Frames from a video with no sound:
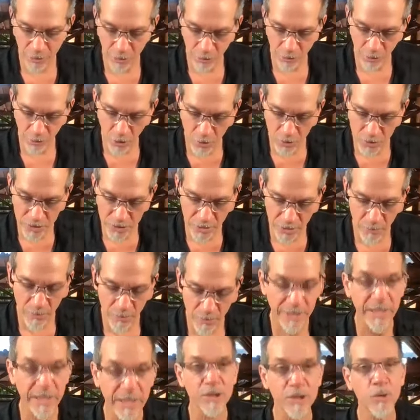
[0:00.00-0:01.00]
And, and I'll
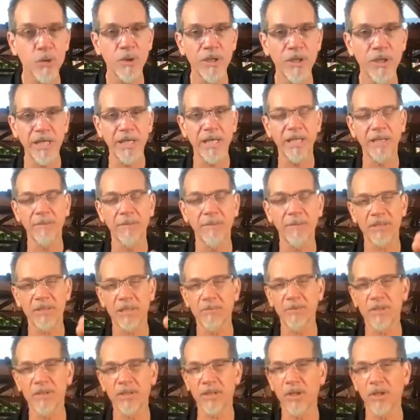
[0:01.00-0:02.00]
close. I don't want to get too
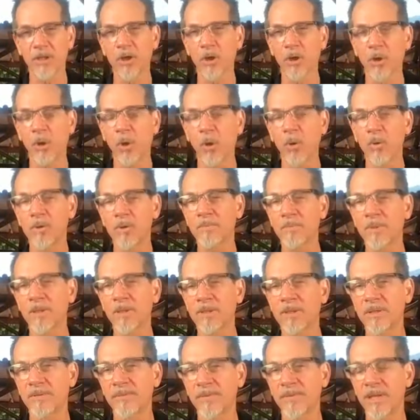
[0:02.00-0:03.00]
geeky because I'm just going to
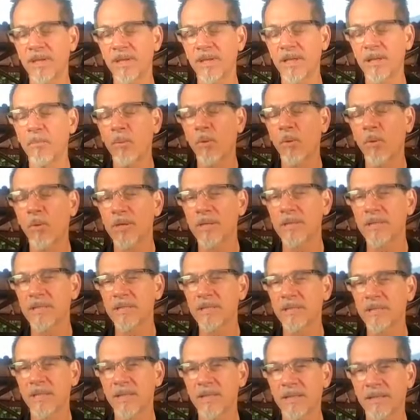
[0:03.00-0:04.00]
close because of the
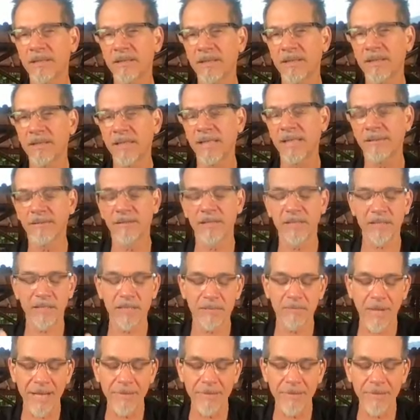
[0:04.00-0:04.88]
importance that,